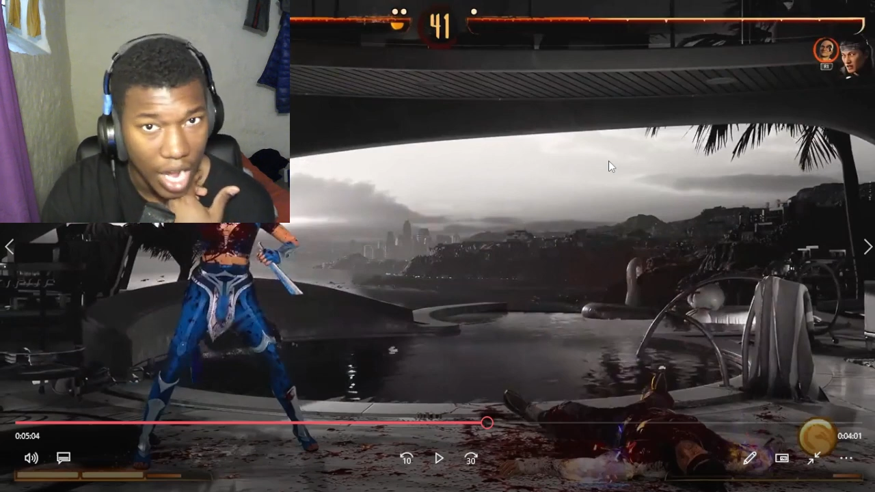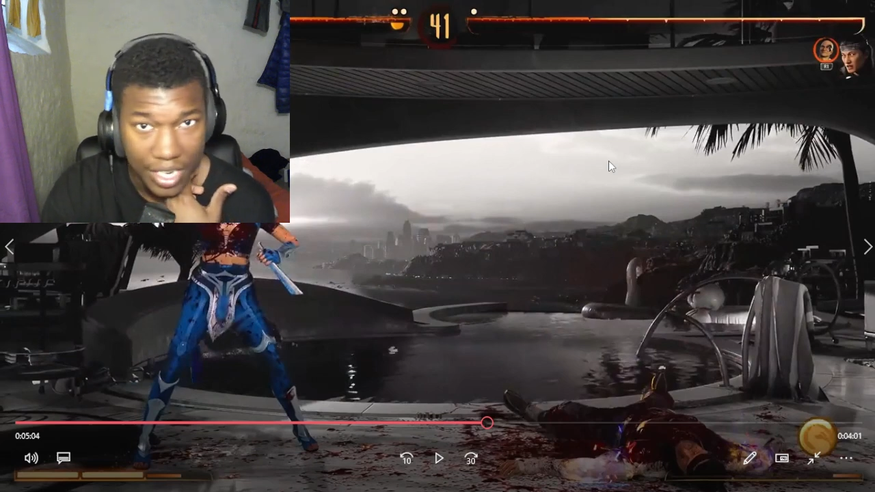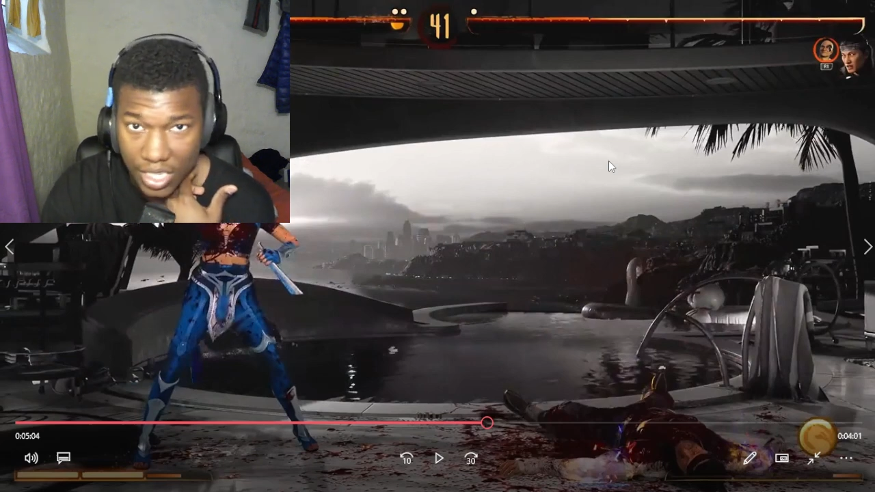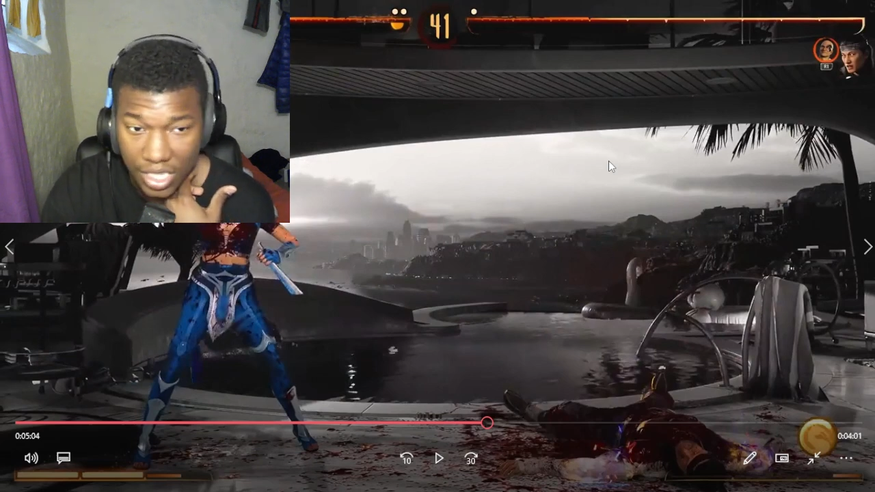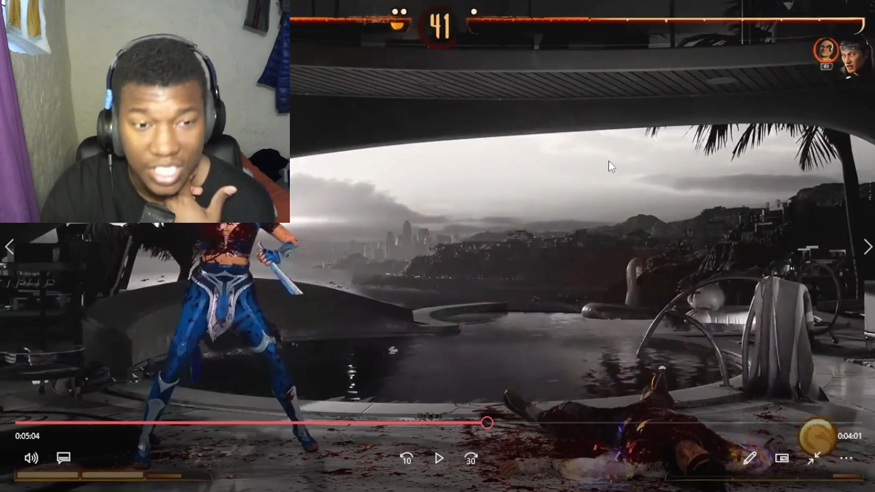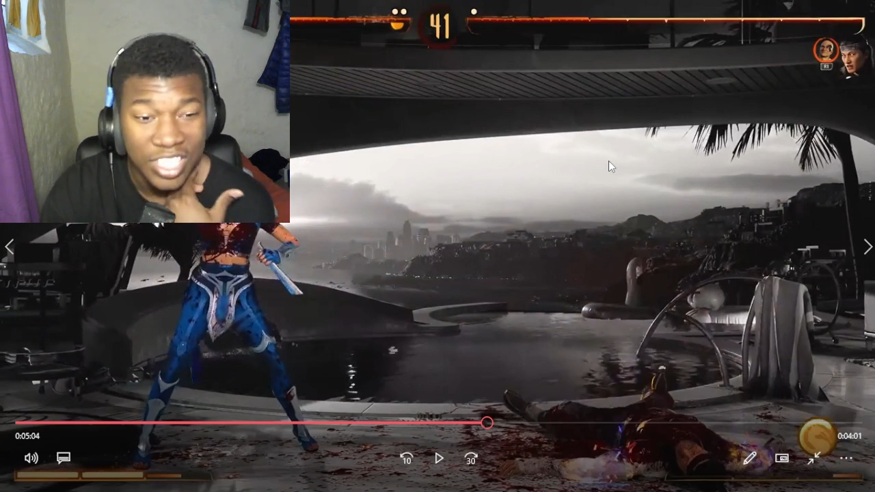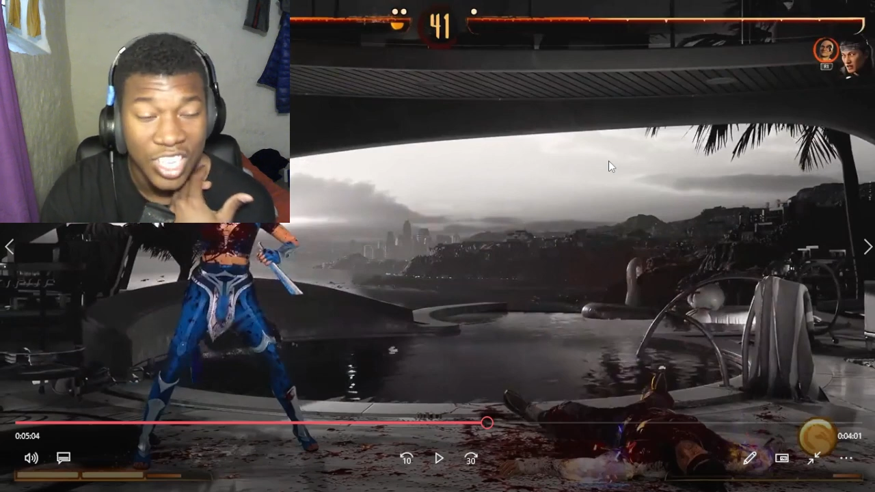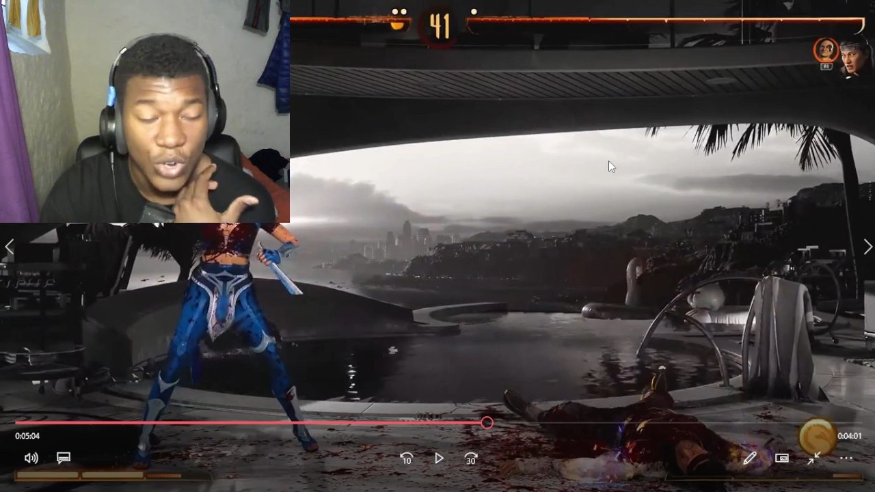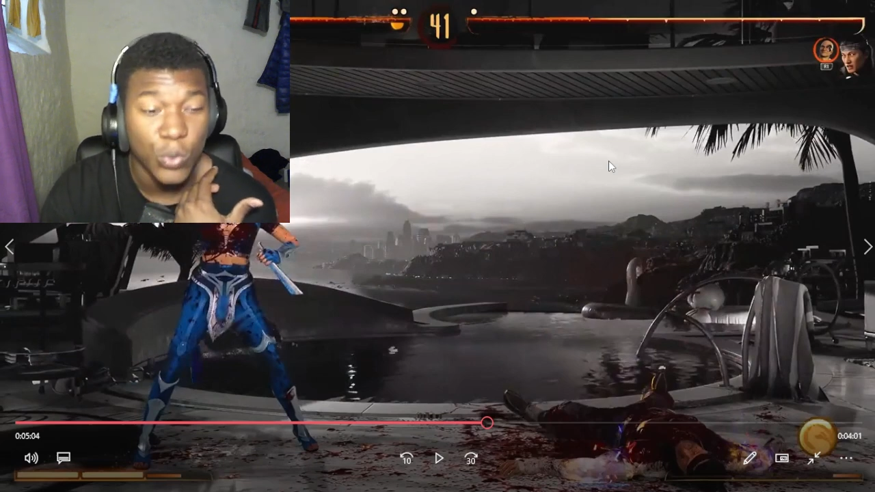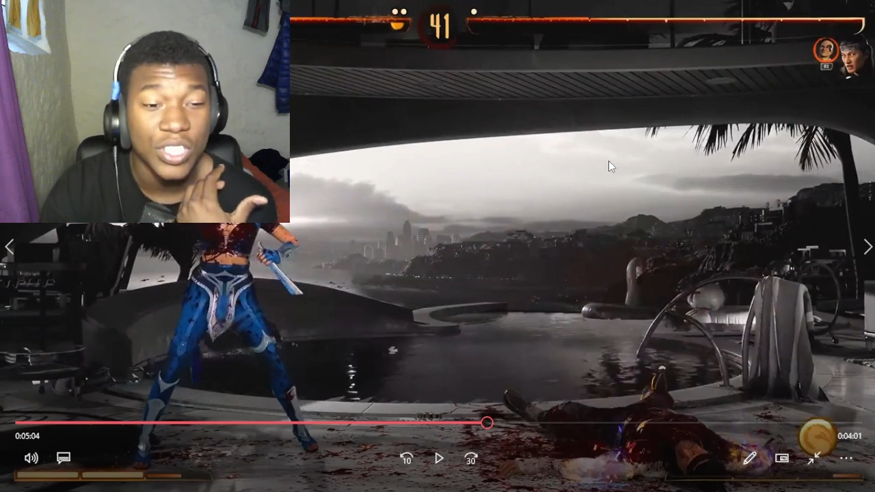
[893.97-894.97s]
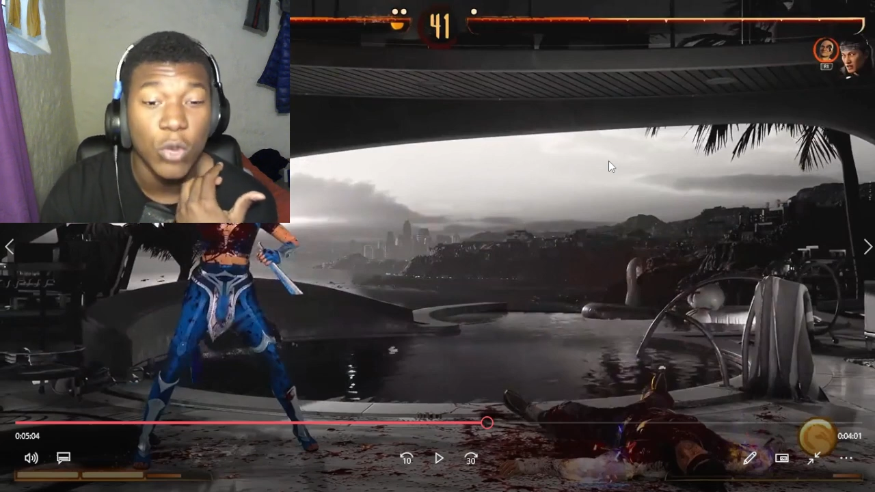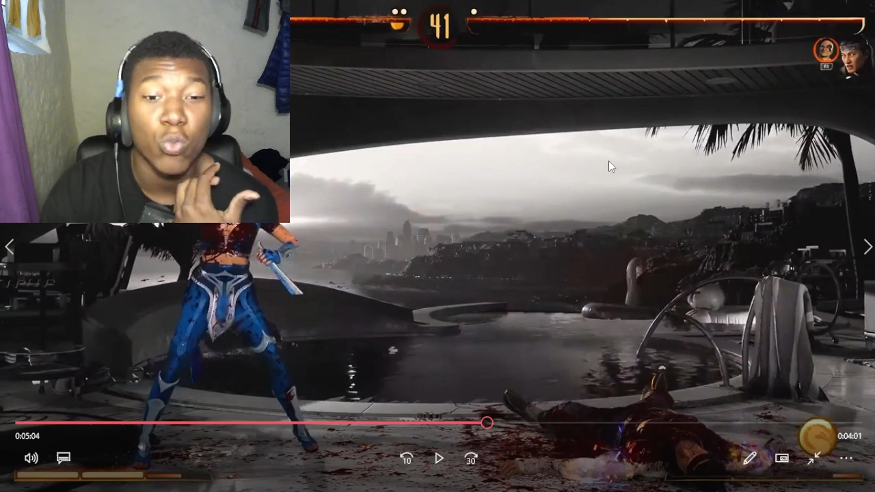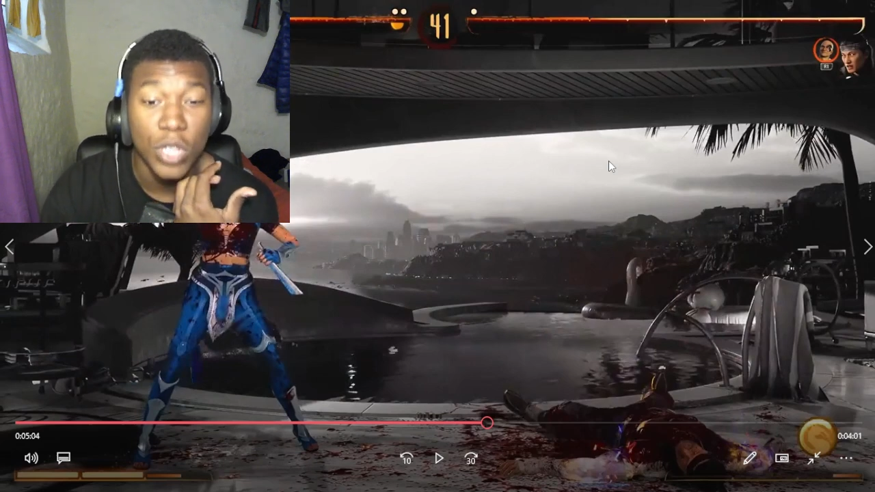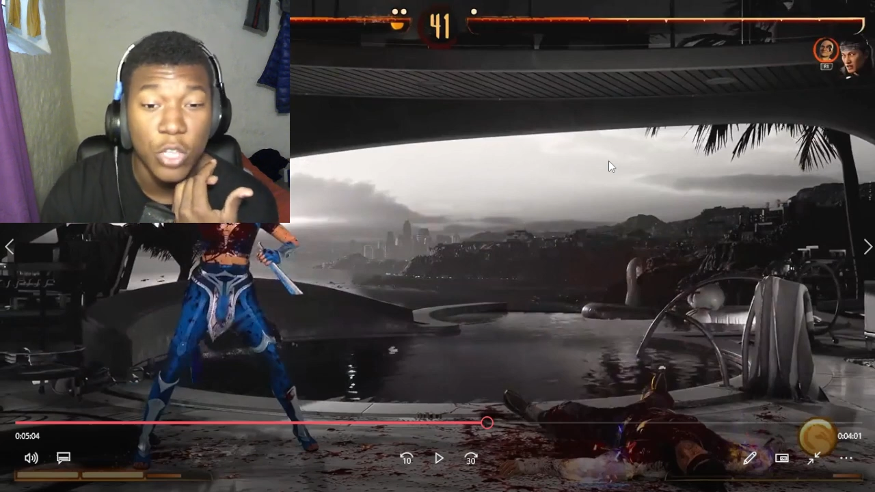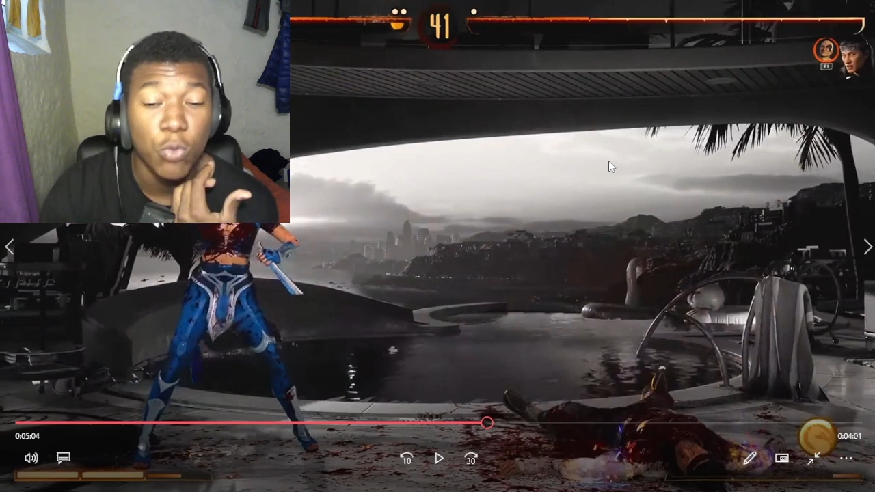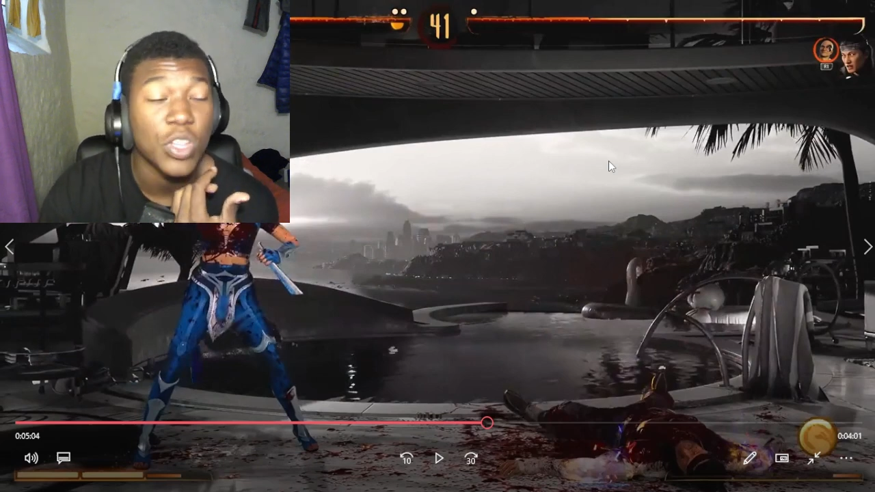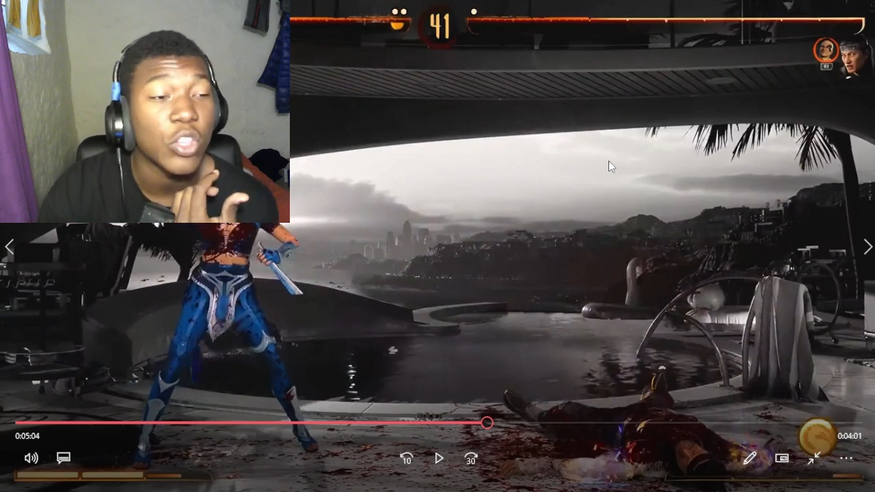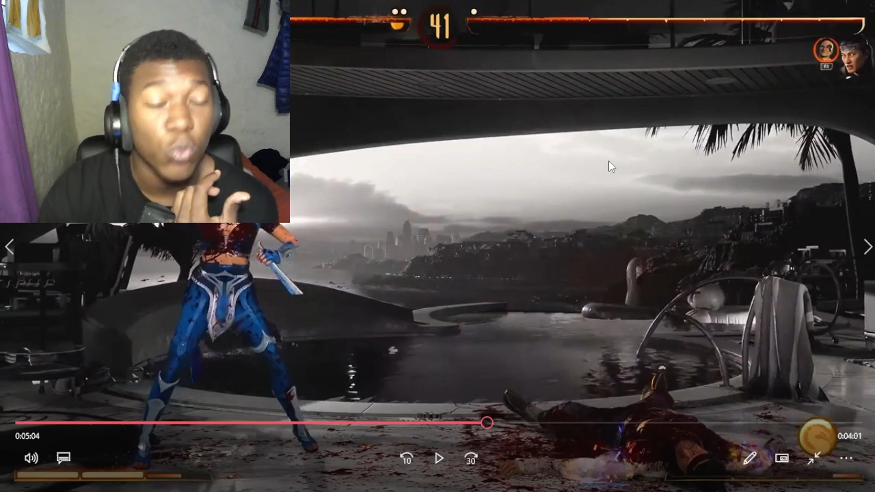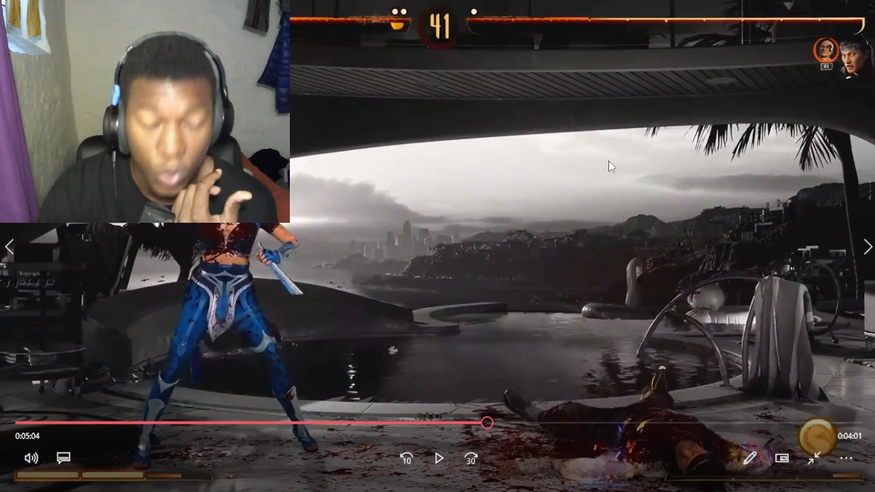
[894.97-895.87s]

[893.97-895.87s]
Honestly, this year was a really, really,